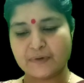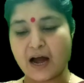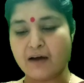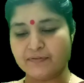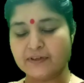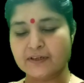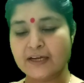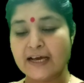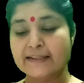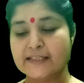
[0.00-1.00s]
After
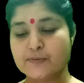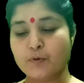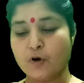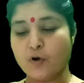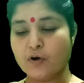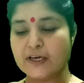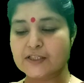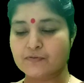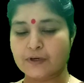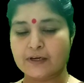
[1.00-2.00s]
this prologue,
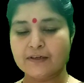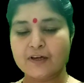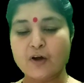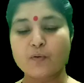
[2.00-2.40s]
Iswaran